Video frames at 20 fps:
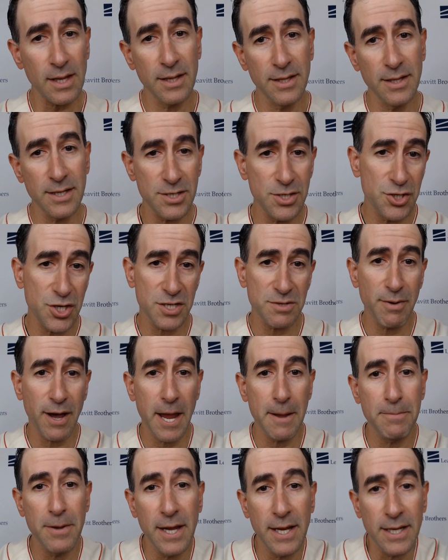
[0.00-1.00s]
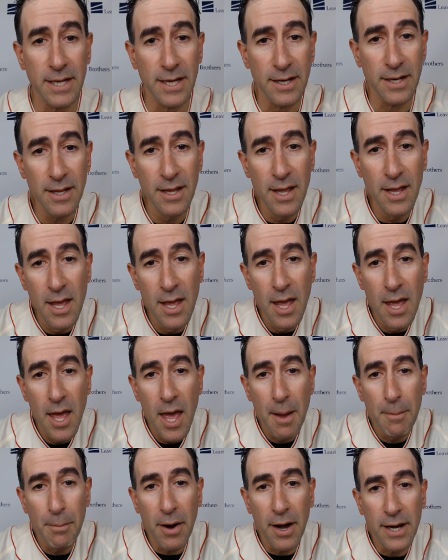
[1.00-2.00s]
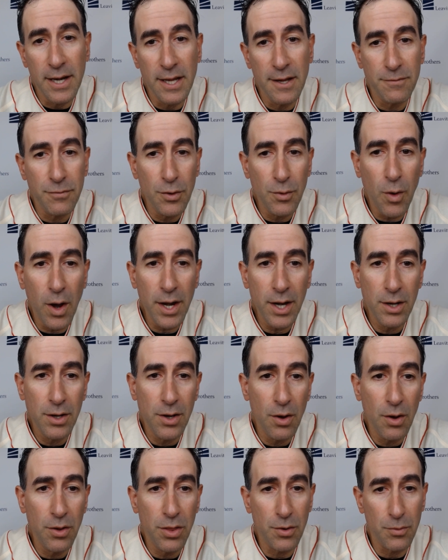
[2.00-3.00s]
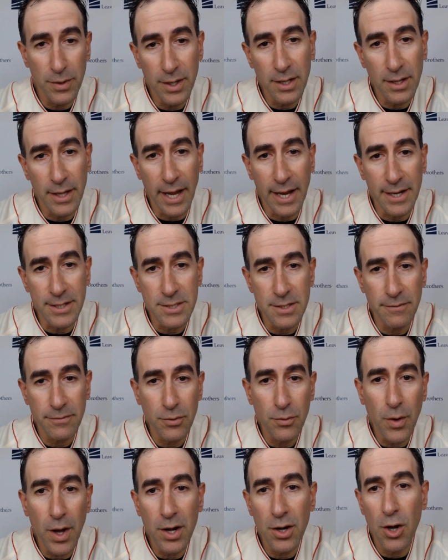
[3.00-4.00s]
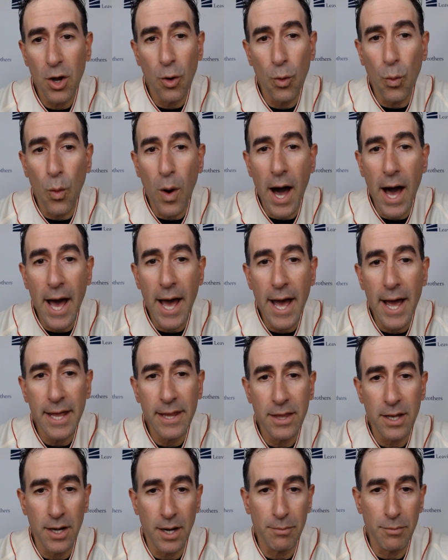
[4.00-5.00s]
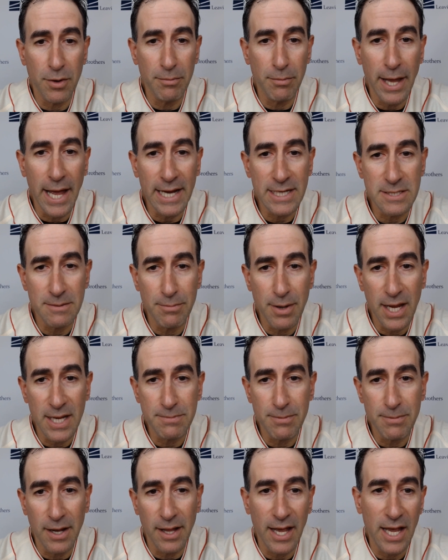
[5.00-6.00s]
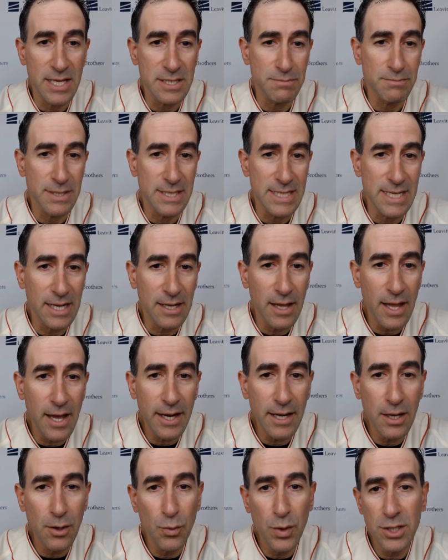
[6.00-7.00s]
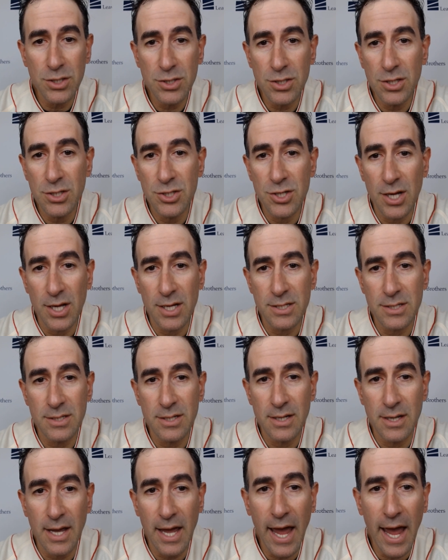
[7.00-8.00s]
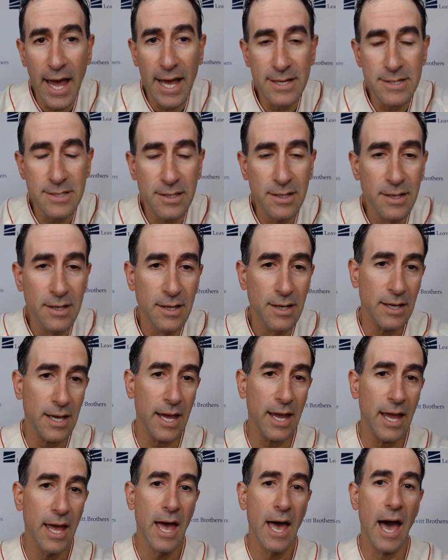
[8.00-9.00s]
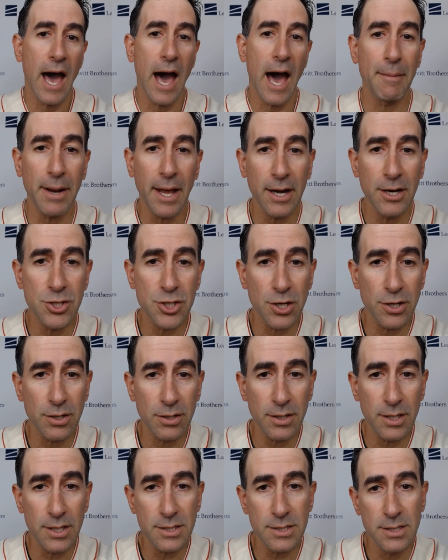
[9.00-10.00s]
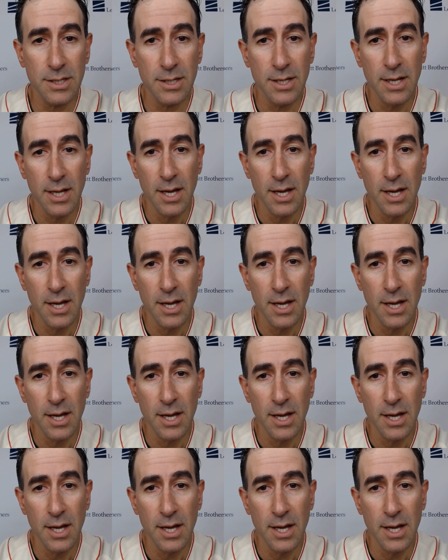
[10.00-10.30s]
This is just my opinion. But if we want to know the real answer, if we want to know why the number of blacks in baseball has been declining, we should just ask. Okay, I'm not a journalist.